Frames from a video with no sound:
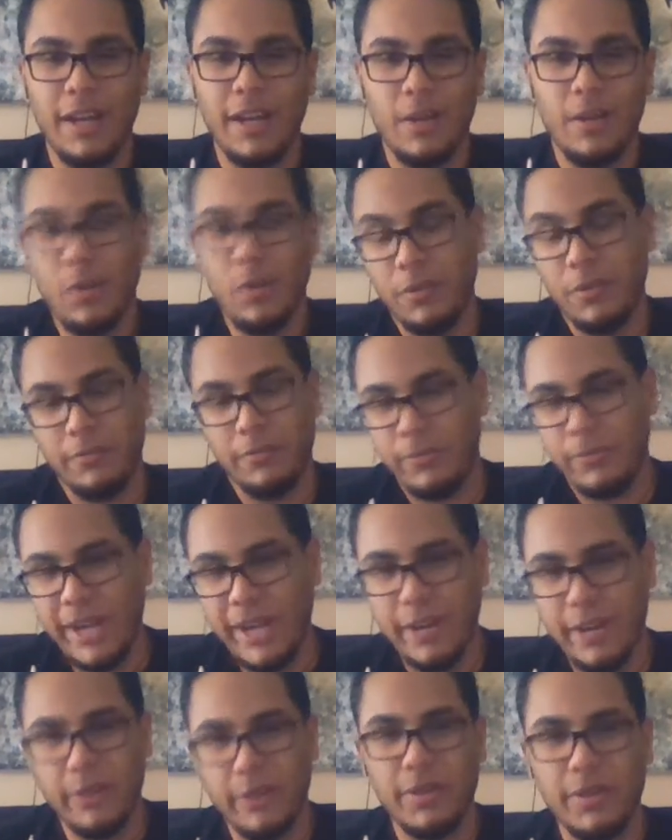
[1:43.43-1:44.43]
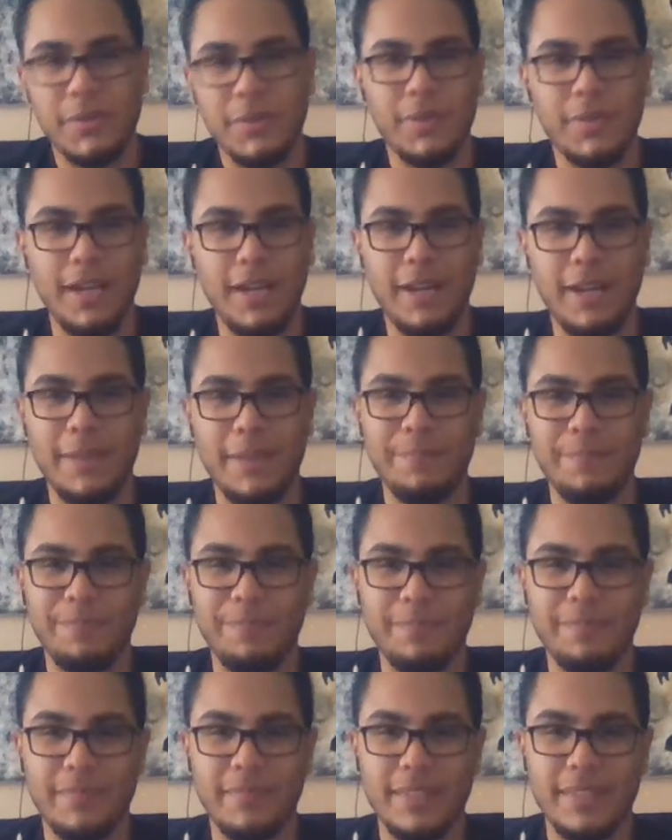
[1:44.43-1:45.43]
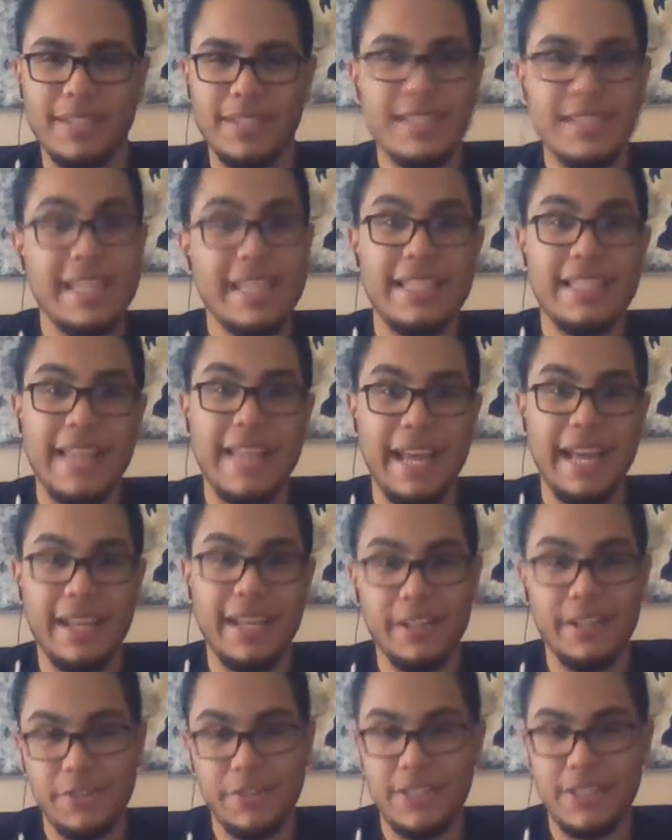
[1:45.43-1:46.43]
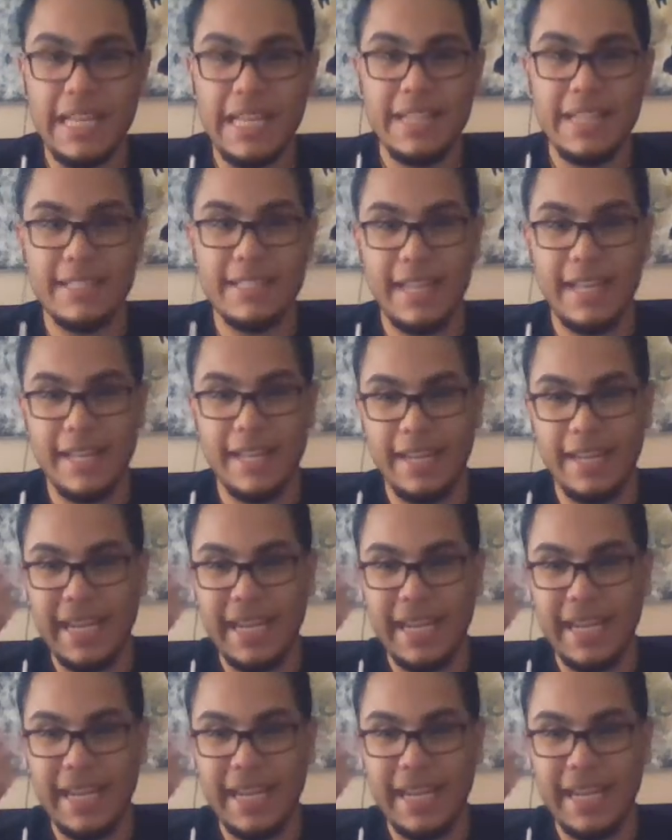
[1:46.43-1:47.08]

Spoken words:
or Red Arrow sees that and understands that